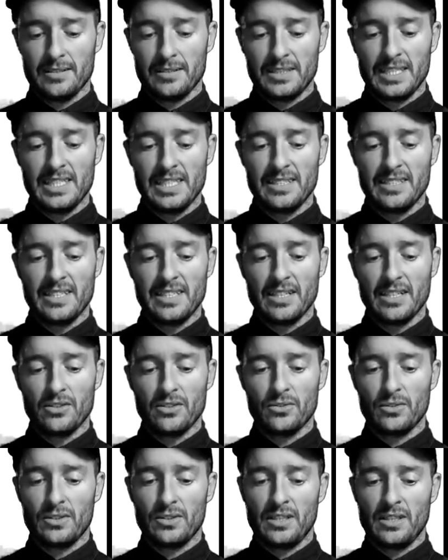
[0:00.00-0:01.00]
teasing
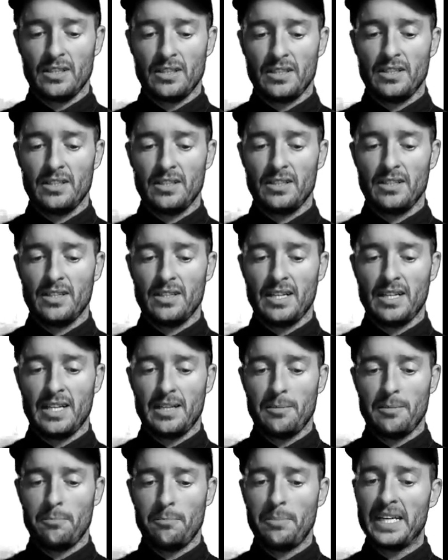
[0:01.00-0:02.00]
out
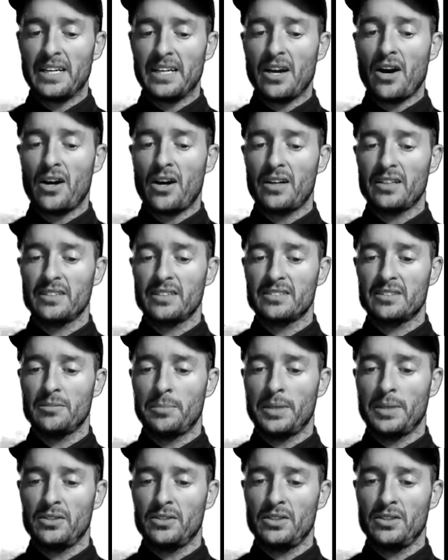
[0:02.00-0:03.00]
and being honest
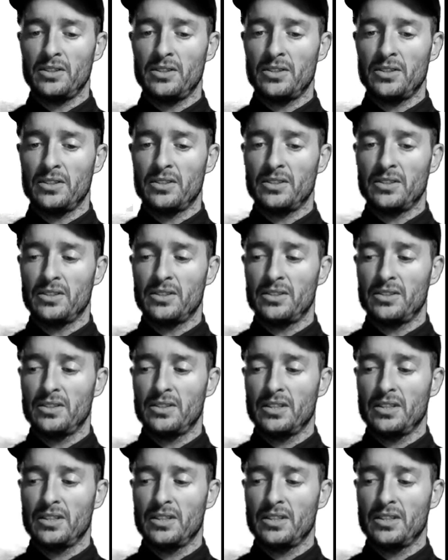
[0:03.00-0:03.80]
about your